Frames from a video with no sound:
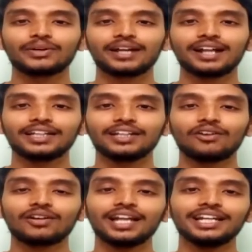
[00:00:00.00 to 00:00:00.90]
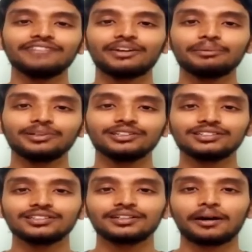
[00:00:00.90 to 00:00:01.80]
category, or 95
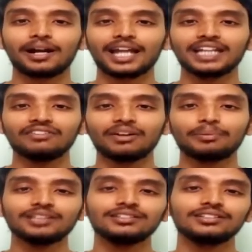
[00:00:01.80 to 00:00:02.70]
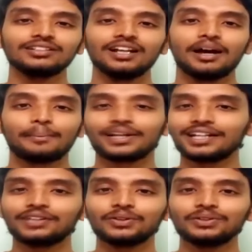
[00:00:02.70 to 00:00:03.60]
plus 95 plus is
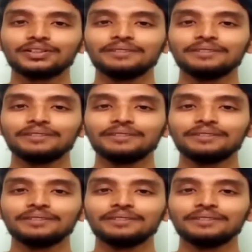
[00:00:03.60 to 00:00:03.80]
pretty good.